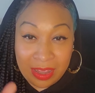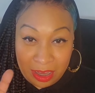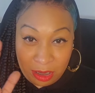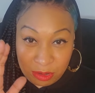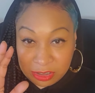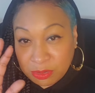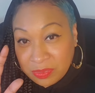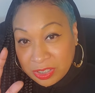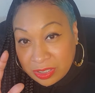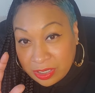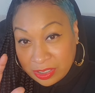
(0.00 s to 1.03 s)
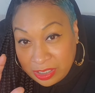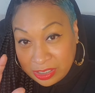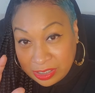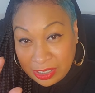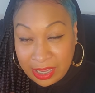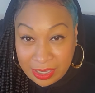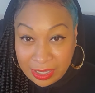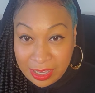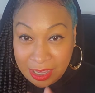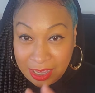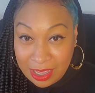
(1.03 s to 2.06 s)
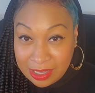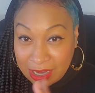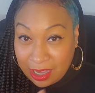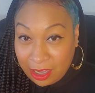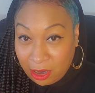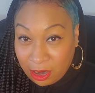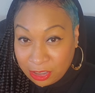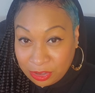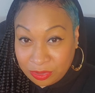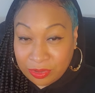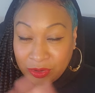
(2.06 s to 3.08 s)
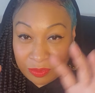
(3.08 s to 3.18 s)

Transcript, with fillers: Aquarius woman is going to disconnect and not argue